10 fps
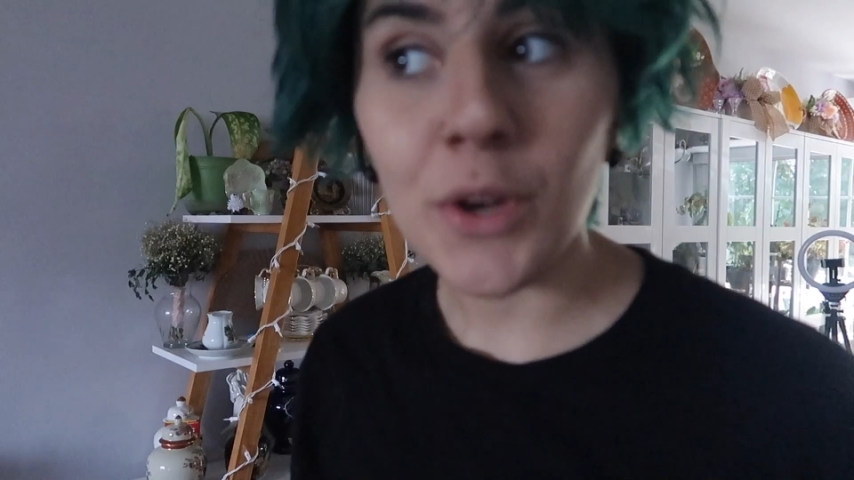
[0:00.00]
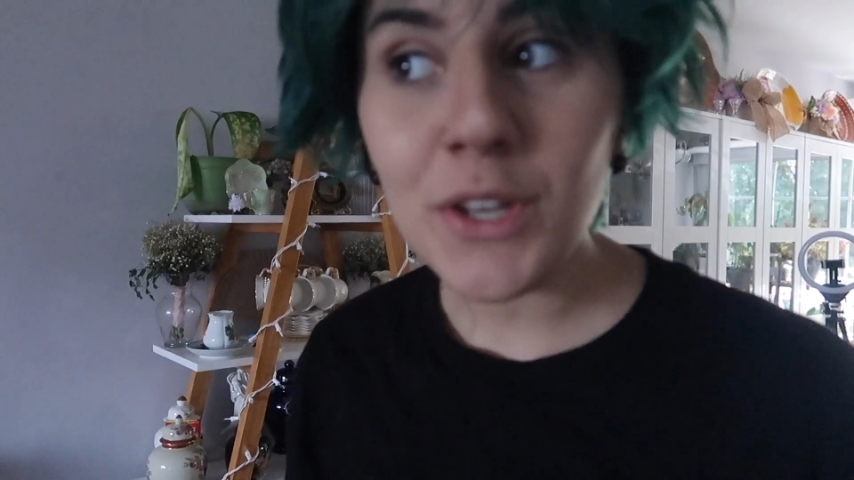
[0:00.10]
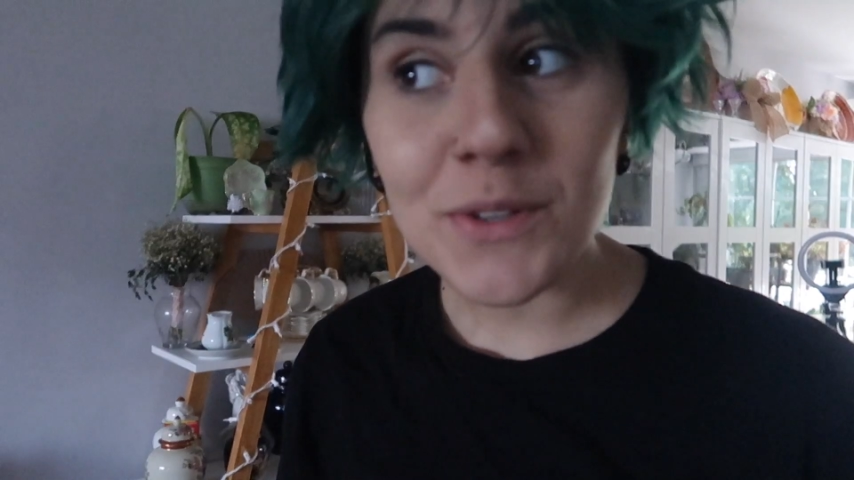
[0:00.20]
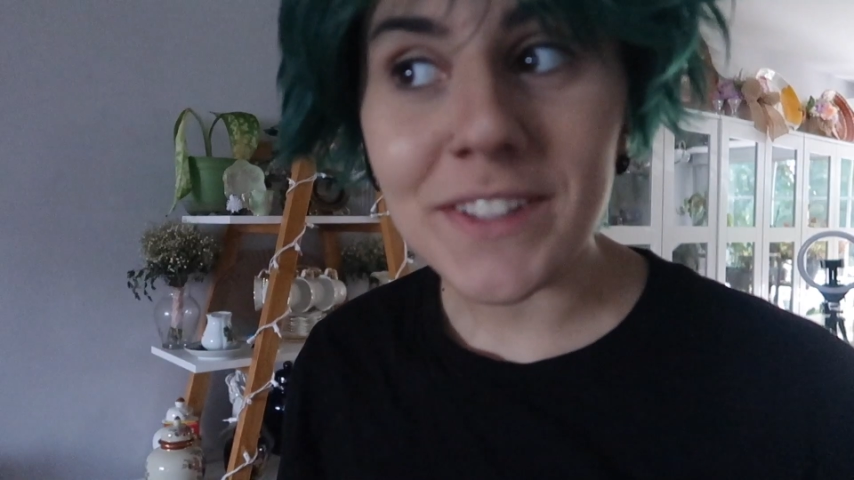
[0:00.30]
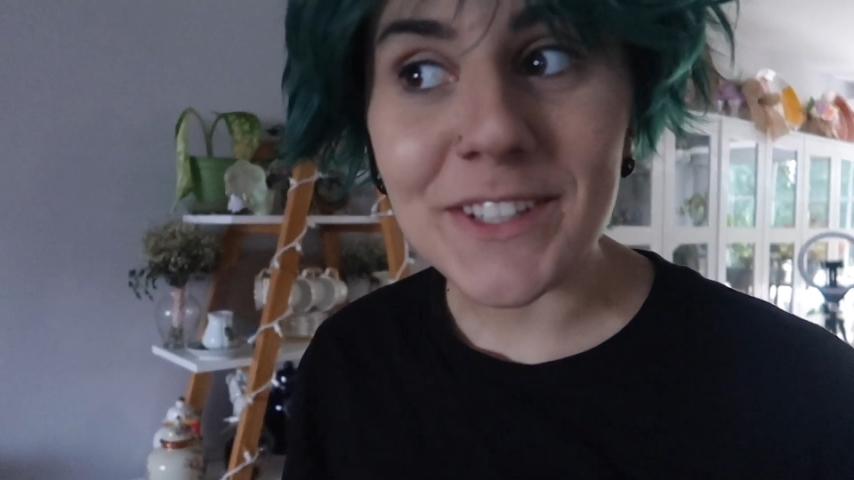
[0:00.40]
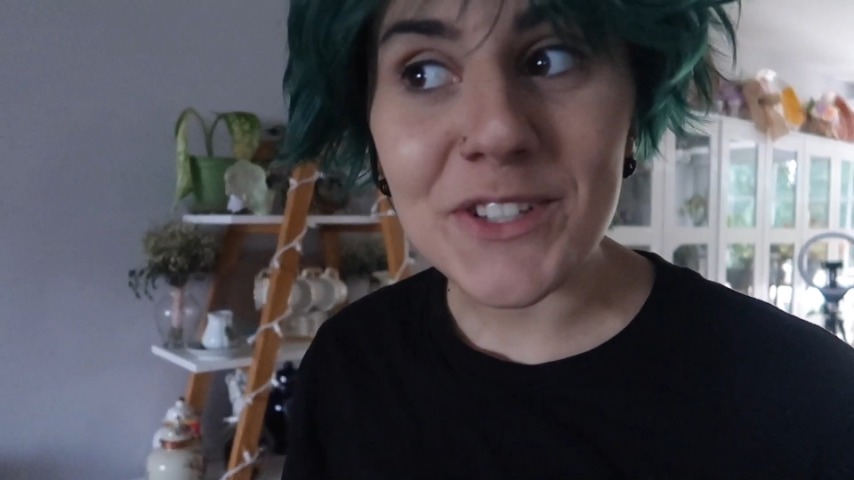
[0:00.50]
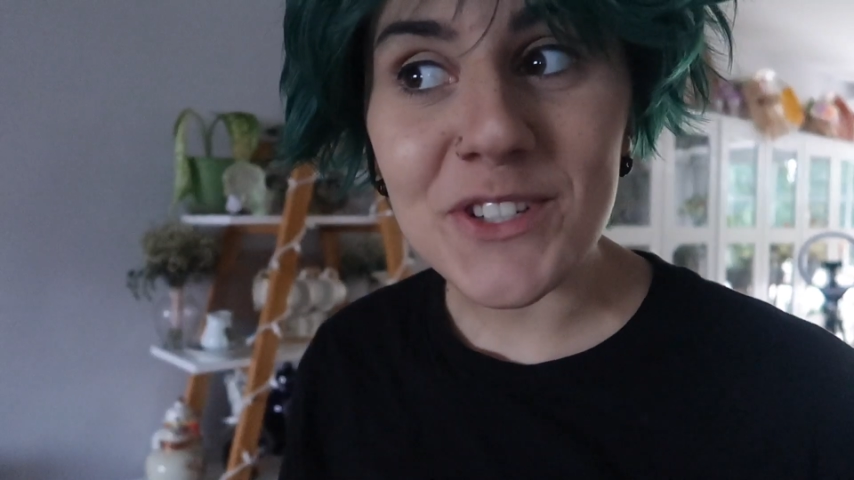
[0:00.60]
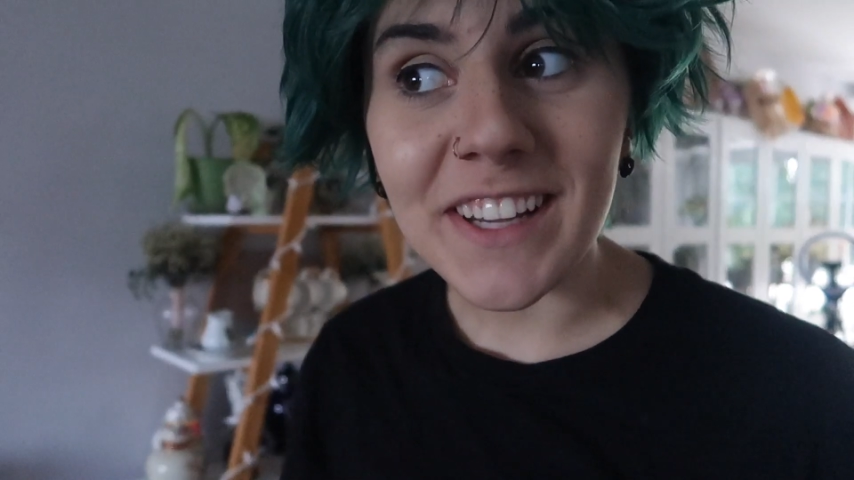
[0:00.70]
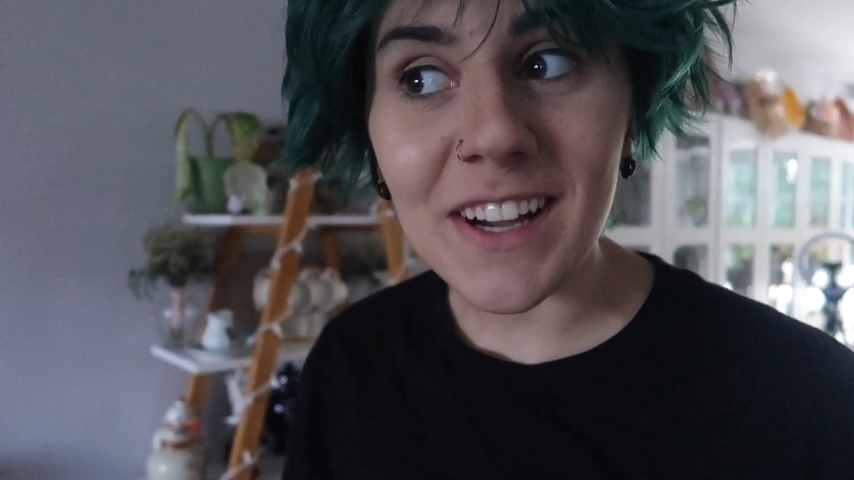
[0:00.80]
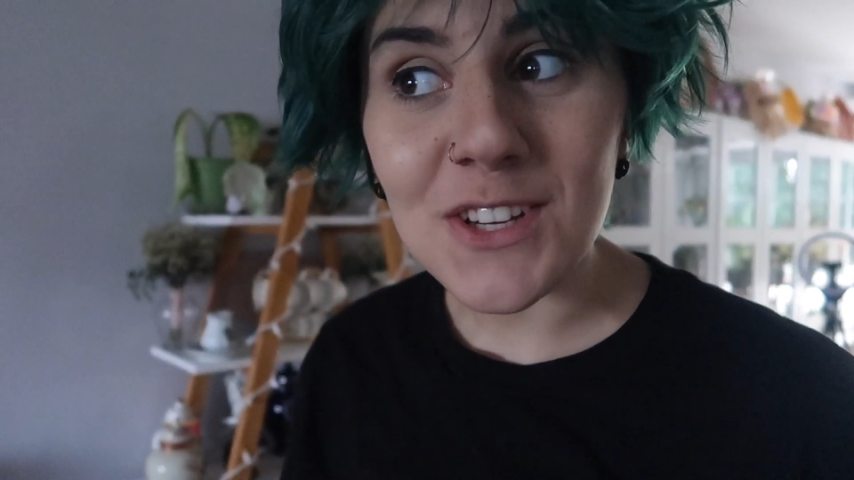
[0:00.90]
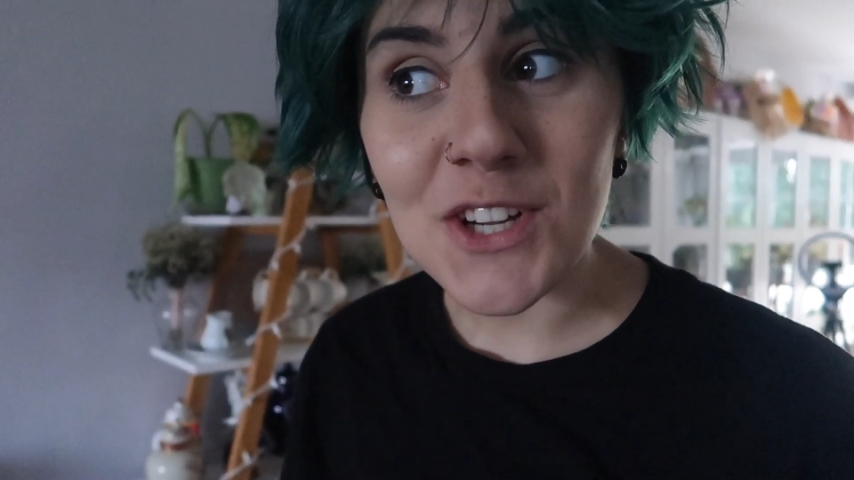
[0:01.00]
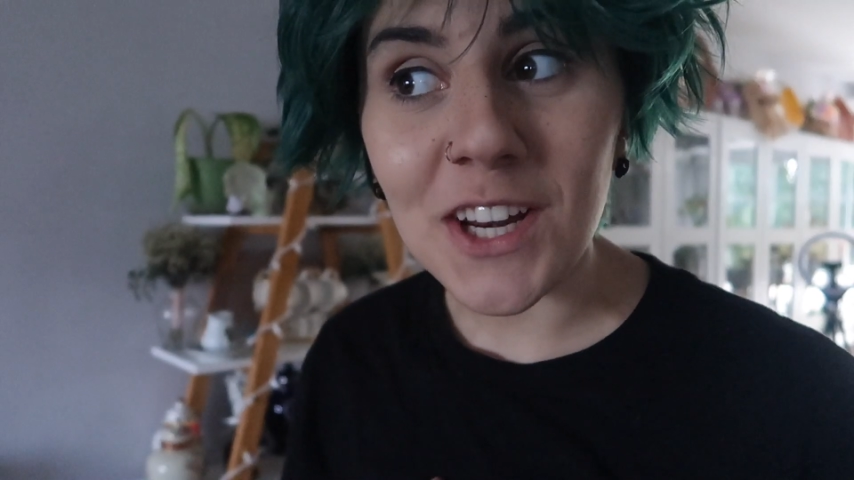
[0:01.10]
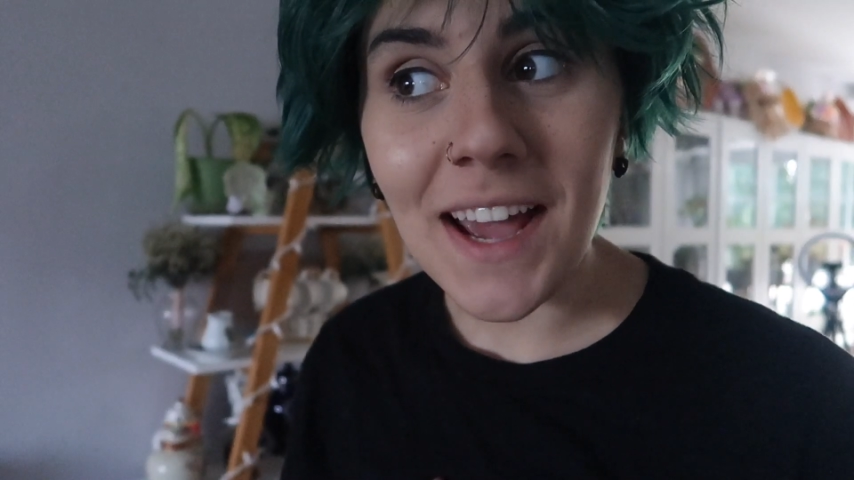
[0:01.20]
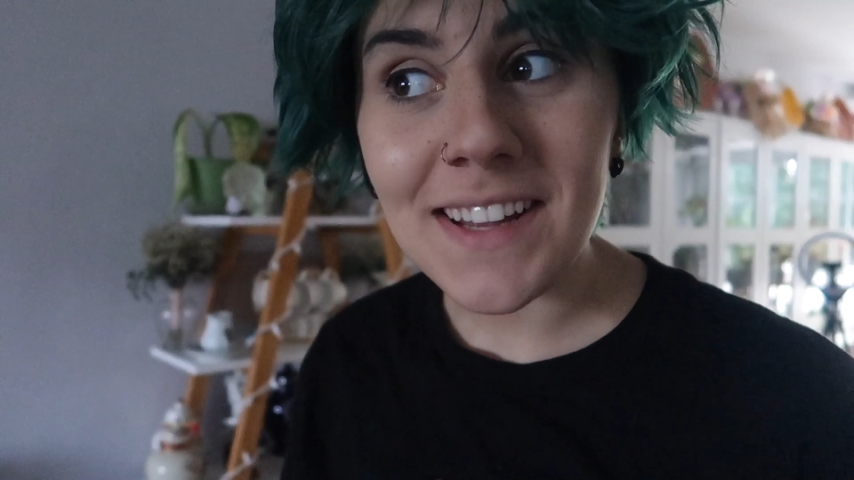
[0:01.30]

didn't do the dishes like Kachan